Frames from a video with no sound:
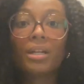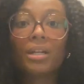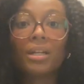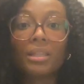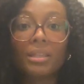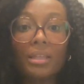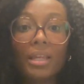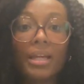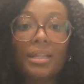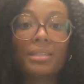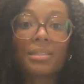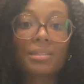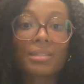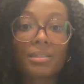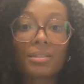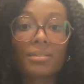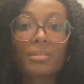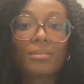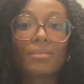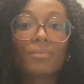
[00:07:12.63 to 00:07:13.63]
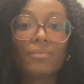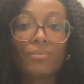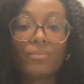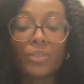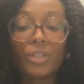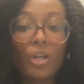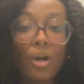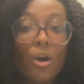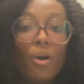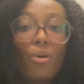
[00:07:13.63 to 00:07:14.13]
let's
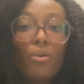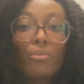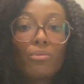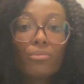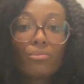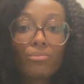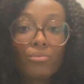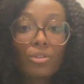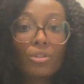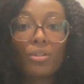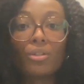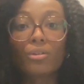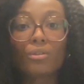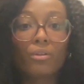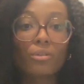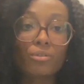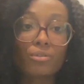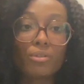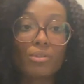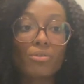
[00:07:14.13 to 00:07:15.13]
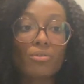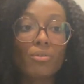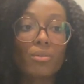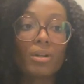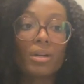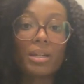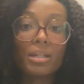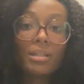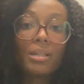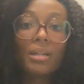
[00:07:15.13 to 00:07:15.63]
go to the grocery
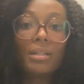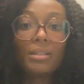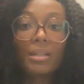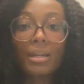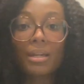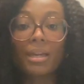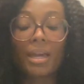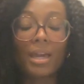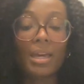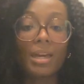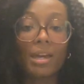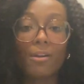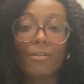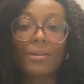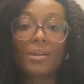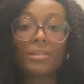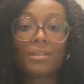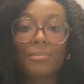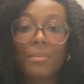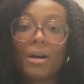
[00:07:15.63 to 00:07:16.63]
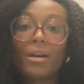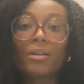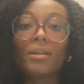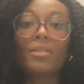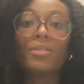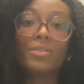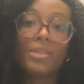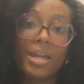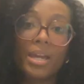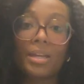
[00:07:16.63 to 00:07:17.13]
store and then like hang out around the mall
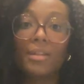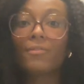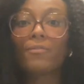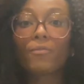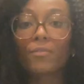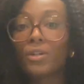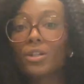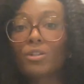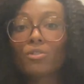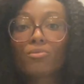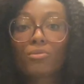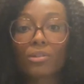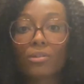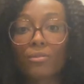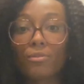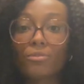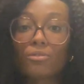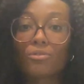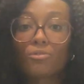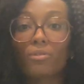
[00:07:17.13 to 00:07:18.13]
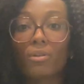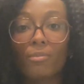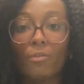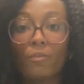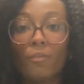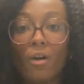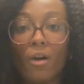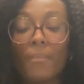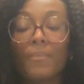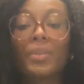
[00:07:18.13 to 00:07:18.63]
and then finish with the grocery store and
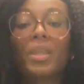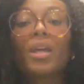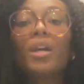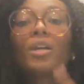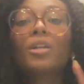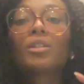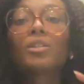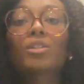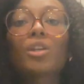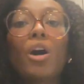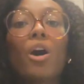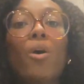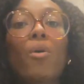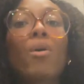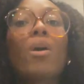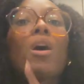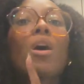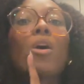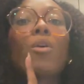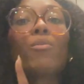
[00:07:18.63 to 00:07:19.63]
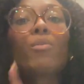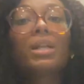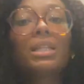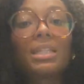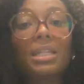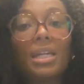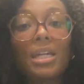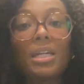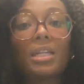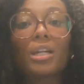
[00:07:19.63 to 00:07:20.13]
move on. So we
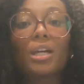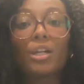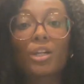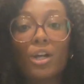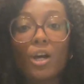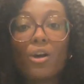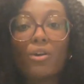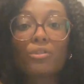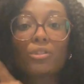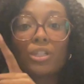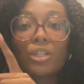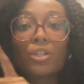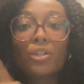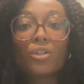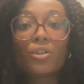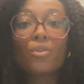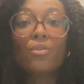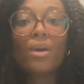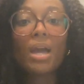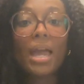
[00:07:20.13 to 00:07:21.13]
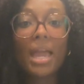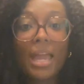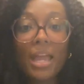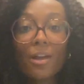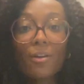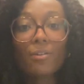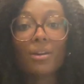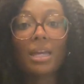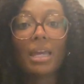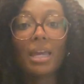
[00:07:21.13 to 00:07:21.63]
did go to
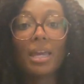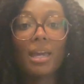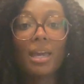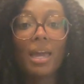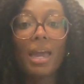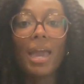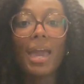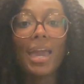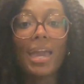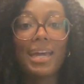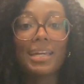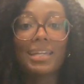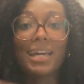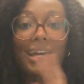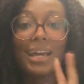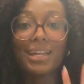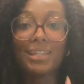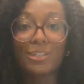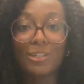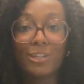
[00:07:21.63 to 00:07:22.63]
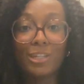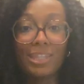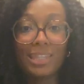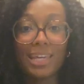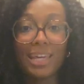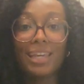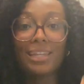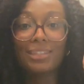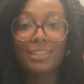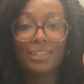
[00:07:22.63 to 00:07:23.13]
Aerie and I got two
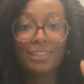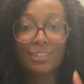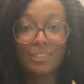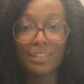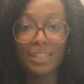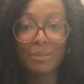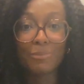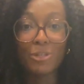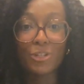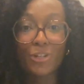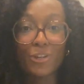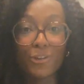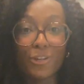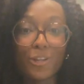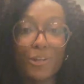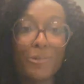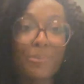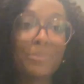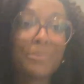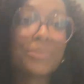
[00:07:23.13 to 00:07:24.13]
things, so let me show you.